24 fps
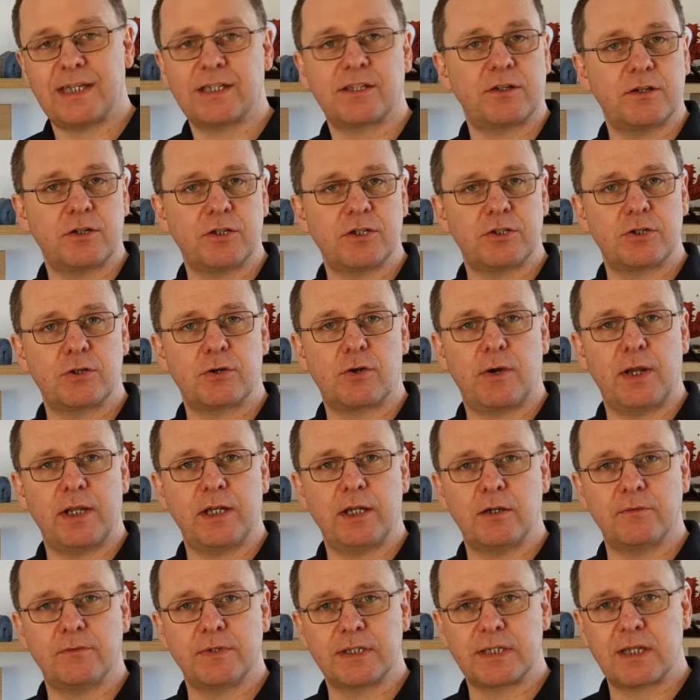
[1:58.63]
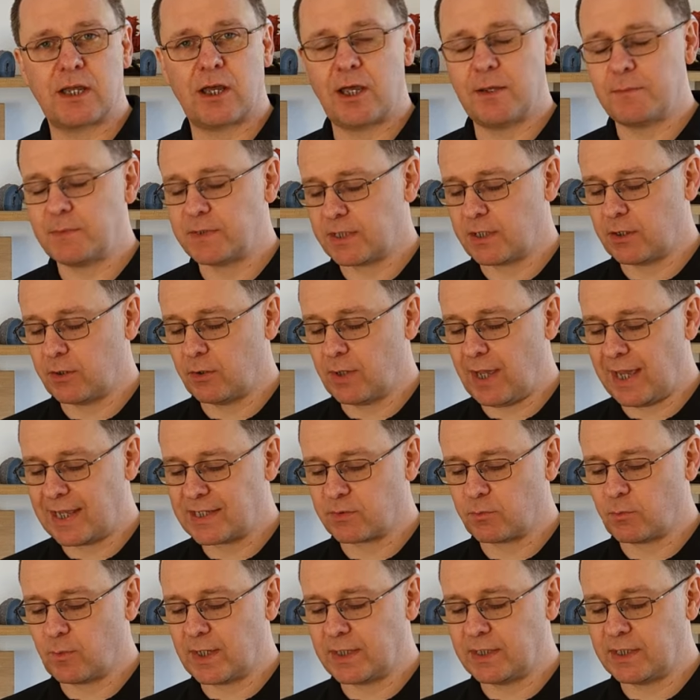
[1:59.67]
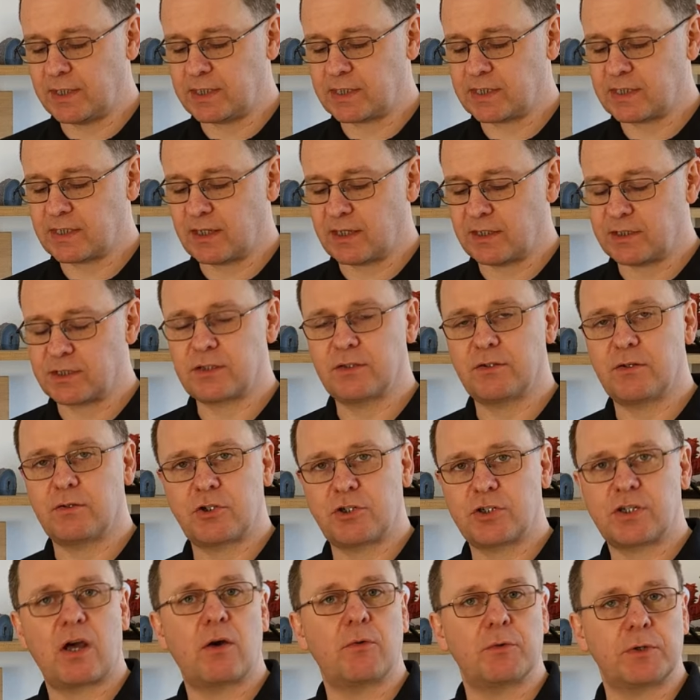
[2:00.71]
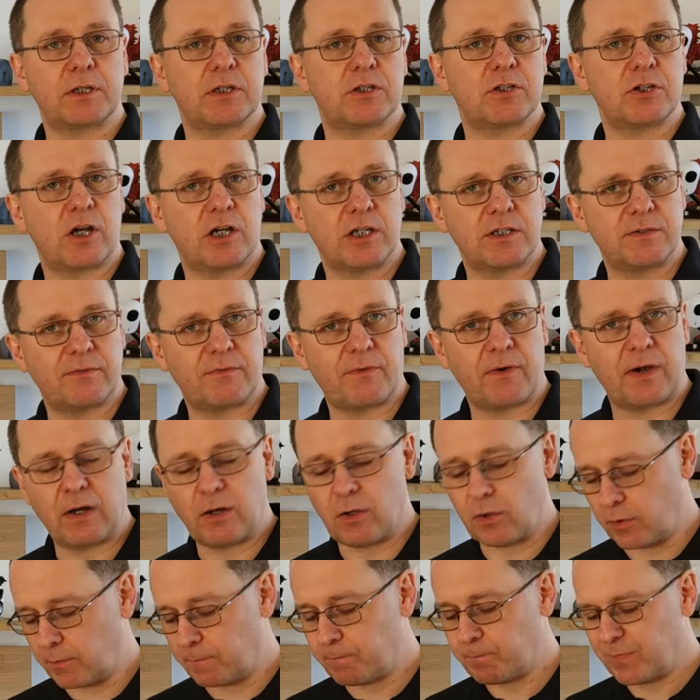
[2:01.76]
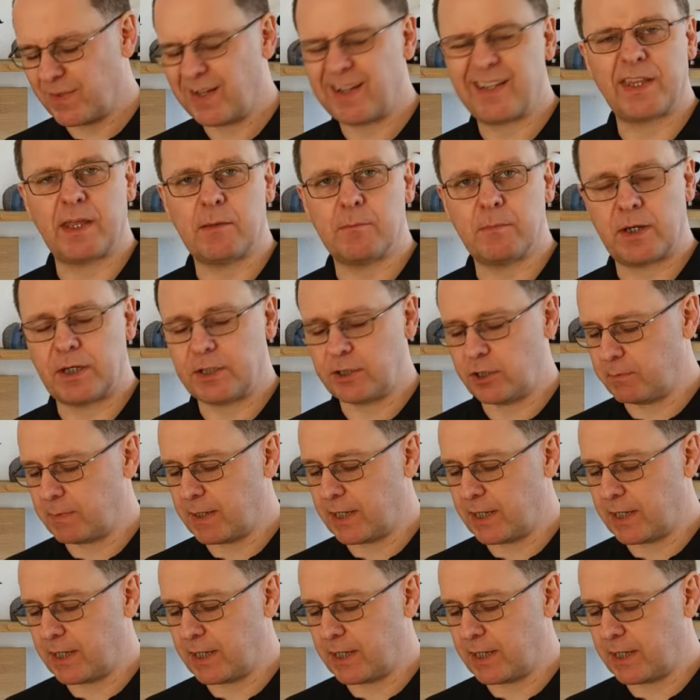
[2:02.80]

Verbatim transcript: That's going to degrade over time. So as and when this starts not just holding a charge for very long, I'll then buy a new